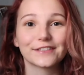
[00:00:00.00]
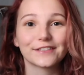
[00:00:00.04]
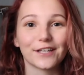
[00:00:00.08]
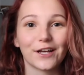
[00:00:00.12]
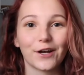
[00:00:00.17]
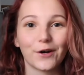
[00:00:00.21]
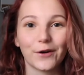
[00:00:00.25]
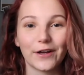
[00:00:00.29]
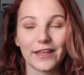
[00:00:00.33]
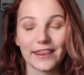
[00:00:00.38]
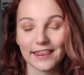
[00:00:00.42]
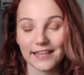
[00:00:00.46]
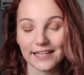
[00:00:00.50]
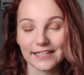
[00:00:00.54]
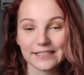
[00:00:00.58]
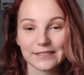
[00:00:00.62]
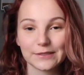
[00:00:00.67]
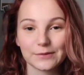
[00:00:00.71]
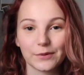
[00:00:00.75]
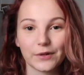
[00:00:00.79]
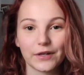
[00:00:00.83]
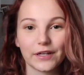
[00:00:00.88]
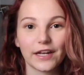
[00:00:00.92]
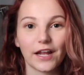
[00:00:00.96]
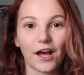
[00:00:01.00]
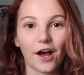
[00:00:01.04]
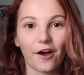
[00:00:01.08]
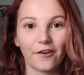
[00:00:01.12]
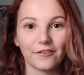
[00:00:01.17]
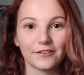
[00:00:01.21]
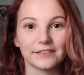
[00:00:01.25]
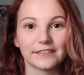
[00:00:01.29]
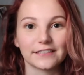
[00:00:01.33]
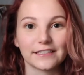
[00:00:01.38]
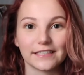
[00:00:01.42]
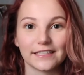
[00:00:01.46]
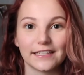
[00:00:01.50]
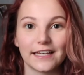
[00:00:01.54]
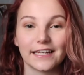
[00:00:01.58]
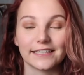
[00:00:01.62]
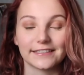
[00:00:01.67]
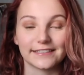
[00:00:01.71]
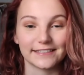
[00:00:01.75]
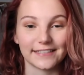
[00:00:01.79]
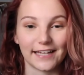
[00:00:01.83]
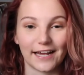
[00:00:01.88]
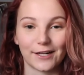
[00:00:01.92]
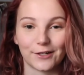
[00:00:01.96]
So in this one, obviously
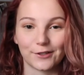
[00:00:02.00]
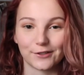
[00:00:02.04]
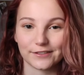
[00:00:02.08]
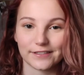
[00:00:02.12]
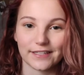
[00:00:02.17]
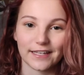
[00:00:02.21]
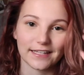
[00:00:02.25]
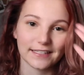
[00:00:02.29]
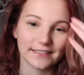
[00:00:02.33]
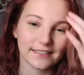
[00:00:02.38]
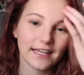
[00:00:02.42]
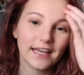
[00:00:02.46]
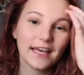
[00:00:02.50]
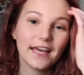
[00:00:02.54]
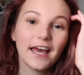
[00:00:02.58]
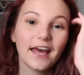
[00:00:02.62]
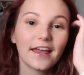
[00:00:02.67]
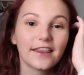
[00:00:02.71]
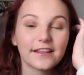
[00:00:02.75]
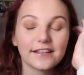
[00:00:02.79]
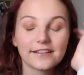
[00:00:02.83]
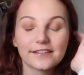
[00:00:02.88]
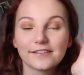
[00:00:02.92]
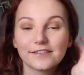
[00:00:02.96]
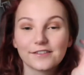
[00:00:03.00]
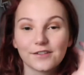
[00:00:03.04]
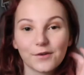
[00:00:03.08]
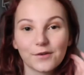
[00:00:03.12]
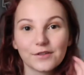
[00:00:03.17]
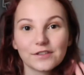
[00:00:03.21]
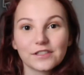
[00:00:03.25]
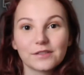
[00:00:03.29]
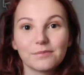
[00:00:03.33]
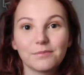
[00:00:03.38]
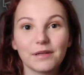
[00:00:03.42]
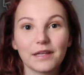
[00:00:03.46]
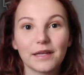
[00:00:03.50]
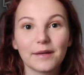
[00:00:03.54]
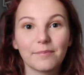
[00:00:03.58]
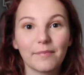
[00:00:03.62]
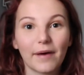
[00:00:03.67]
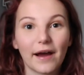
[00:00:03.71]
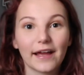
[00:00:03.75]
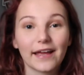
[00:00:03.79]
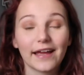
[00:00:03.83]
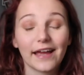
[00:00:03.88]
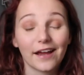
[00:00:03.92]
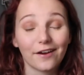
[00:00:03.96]
as the title says, this is going to be
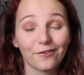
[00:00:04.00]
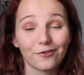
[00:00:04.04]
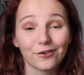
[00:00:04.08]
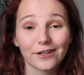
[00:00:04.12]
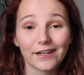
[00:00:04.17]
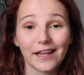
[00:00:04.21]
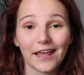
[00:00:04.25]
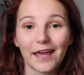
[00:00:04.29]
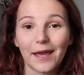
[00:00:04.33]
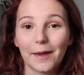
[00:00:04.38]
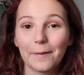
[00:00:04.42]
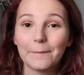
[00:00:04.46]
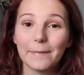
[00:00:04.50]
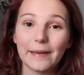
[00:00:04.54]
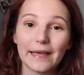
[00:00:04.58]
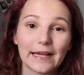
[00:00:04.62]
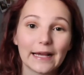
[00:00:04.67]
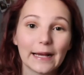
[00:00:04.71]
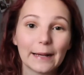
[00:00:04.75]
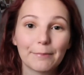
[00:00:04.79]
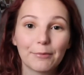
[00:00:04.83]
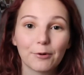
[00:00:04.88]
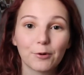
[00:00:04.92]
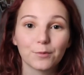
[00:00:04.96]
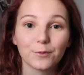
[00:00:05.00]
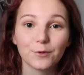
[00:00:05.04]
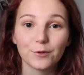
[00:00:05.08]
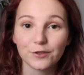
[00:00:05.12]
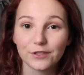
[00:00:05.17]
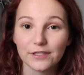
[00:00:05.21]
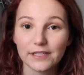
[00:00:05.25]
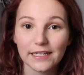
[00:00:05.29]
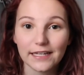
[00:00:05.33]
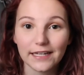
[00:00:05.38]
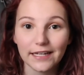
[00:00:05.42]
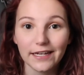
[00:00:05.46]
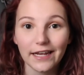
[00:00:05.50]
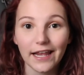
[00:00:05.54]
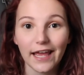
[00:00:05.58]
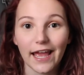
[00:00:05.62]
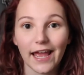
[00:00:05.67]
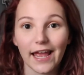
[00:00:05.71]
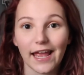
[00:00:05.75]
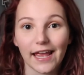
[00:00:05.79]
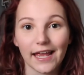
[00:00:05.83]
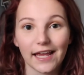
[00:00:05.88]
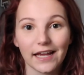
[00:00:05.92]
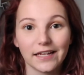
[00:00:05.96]
my everyday makeup routine
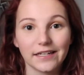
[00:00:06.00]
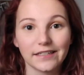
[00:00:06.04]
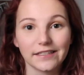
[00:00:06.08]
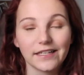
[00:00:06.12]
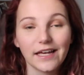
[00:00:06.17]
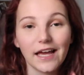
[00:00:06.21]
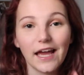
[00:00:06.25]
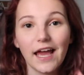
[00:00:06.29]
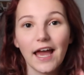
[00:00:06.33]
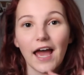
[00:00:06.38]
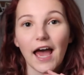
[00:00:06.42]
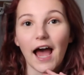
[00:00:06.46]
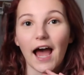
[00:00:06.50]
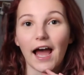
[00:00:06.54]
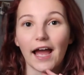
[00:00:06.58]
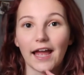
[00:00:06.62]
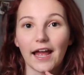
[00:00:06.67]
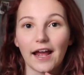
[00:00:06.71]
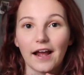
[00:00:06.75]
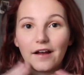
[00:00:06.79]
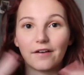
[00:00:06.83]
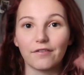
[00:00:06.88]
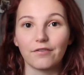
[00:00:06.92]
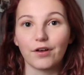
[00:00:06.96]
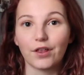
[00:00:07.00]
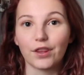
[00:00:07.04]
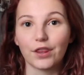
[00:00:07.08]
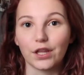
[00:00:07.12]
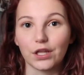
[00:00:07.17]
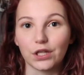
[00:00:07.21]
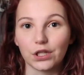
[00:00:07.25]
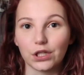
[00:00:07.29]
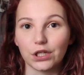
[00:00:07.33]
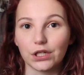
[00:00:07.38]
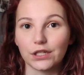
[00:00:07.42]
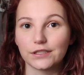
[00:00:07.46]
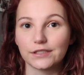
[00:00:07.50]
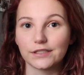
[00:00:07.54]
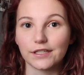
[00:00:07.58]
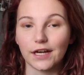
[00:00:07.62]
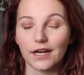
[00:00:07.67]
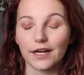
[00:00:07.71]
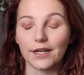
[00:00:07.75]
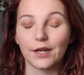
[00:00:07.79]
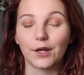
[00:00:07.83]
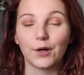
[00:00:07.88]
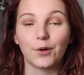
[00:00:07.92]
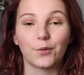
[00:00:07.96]
and I have the look
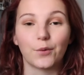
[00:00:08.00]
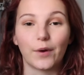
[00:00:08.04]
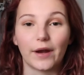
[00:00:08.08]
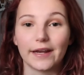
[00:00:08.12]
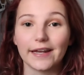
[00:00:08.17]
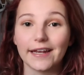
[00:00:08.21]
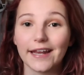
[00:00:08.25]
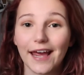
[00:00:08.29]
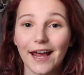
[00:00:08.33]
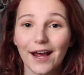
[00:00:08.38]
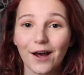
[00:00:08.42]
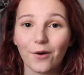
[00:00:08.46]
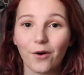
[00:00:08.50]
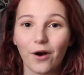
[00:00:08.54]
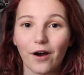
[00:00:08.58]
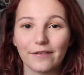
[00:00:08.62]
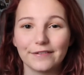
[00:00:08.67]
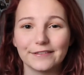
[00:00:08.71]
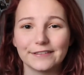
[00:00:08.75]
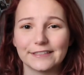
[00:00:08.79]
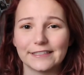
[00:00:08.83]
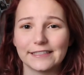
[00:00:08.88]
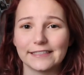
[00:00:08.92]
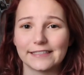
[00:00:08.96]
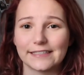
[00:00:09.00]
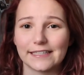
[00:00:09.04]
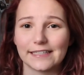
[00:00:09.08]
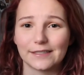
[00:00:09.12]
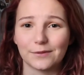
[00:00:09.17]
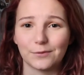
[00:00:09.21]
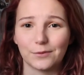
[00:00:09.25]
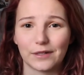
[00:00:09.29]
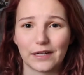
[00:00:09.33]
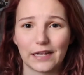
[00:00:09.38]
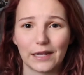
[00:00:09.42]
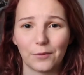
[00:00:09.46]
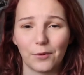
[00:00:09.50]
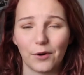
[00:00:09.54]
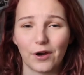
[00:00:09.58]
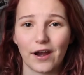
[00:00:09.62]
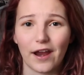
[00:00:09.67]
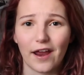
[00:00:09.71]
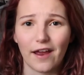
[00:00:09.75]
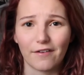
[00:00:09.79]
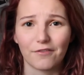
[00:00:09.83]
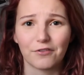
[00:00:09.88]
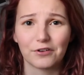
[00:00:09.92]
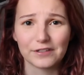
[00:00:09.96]
done right now. Obviously this isn't what I
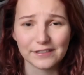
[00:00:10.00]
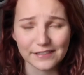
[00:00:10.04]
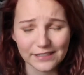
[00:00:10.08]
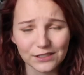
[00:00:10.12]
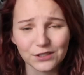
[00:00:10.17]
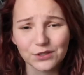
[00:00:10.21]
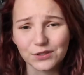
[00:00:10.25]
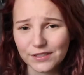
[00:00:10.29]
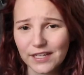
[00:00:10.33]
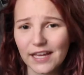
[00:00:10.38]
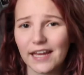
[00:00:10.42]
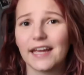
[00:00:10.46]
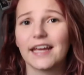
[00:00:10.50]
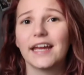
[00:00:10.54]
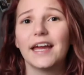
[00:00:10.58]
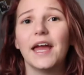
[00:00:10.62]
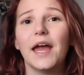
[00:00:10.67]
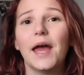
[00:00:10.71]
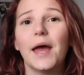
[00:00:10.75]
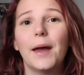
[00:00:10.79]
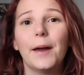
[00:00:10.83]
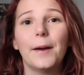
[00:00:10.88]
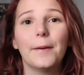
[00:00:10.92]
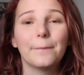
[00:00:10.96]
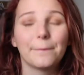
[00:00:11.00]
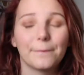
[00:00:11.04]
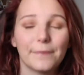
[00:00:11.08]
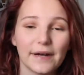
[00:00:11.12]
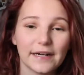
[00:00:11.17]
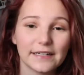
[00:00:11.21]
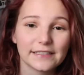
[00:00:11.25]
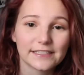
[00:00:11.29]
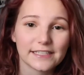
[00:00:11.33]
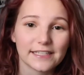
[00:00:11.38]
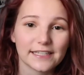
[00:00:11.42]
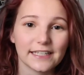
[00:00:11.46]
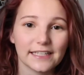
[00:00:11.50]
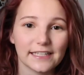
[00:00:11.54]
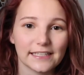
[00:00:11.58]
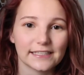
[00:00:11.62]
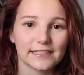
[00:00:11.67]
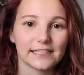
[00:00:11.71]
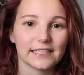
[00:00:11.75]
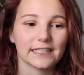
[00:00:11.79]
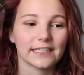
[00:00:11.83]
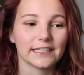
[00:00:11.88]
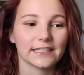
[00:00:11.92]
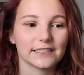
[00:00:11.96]
wear every single day, but this
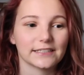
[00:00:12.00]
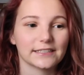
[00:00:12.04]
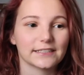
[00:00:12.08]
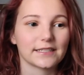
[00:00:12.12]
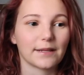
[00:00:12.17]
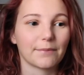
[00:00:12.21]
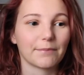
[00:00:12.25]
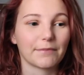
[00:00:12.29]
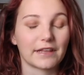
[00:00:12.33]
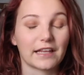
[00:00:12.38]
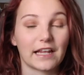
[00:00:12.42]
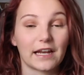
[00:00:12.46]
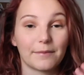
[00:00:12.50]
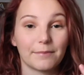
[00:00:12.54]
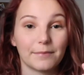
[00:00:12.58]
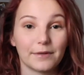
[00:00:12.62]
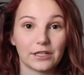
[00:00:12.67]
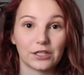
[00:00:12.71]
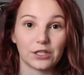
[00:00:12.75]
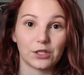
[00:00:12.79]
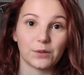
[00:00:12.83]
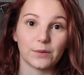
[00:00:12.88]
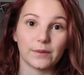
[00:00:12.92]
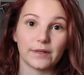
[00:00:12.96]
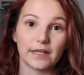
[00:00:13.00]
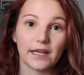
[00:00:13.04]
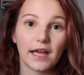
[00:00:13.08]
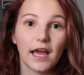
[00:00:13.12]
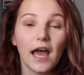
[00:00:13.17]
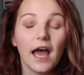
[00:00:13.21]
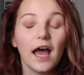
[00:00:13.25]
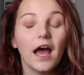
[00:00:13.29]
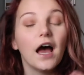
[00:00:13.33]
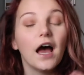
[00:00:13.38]
is something that I've been doing